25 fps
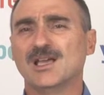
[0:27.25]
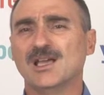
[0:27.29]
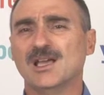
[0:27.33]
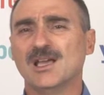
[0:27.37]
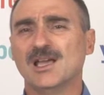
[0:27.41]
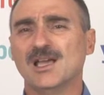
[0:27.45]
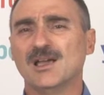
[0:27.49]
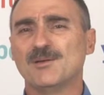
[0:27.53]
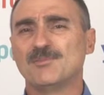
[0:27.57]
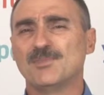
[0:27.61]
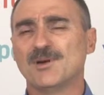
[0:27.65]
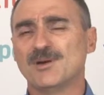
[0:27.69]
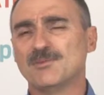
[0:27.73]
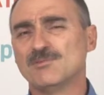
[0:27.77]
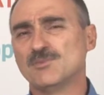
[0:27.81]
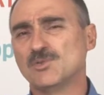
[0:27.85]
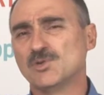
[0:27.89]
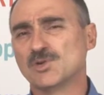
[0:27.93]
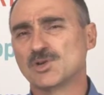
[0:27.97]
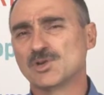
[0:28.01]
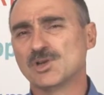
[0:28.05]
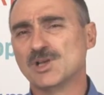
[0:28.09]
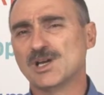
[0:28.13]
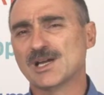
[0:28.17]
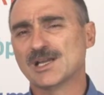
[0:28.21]
but
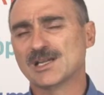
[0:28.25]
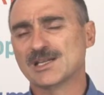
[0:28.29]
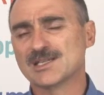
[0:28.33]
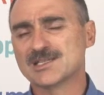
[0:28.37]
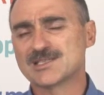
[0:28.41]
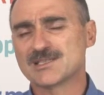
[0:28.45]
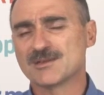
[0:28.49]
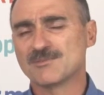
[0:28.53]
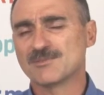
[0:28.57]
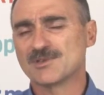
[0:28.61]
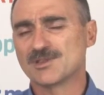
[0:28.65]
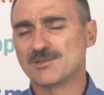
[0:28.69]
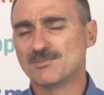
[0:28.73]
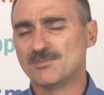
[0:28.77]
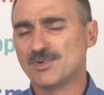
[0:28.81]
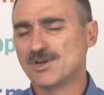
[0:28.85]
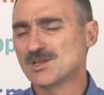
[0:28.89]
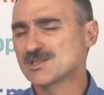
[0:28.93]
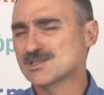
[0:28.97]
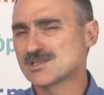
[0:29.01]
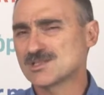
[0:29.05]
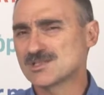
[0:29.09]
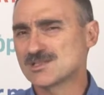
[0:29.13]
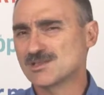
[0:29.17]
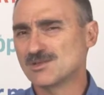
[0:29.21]
more likely some of the
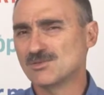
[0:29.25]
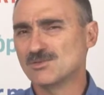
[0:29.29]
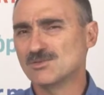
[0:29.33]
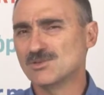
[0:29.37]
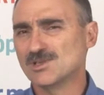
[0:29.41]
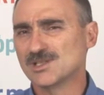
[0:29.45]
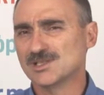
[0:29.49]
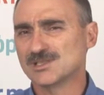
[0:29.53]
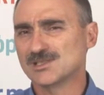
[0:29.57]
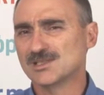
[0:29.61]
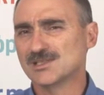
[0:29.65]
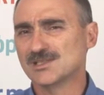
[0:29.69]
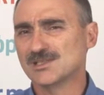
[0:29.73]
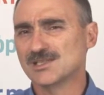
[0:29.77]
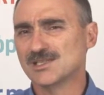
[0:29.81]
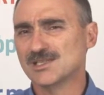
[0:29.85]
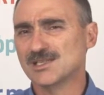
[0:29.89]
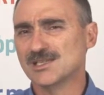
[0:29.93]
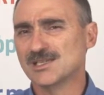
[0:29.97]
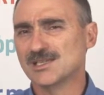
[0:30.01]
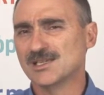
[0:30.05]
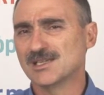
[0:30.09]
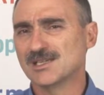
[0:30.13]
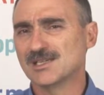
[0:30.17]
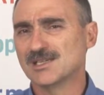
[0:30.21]
bosses that worked at
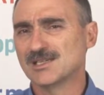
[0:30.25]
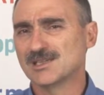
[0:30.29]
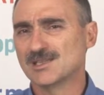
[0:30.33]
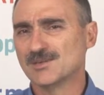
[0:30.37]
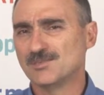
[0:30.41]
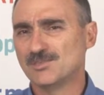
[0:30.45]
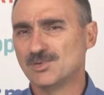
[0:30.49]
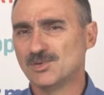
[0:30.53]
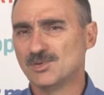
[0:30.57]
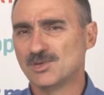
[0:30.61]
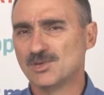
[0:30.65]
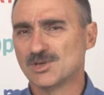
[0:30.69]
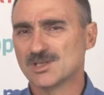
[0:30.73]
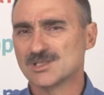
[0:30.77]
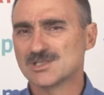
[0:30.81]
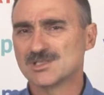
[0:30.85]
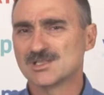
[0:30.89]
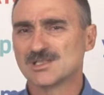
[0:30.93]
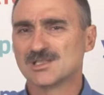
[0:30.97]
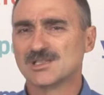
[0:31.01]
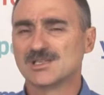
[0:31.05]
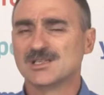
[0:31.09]
the port.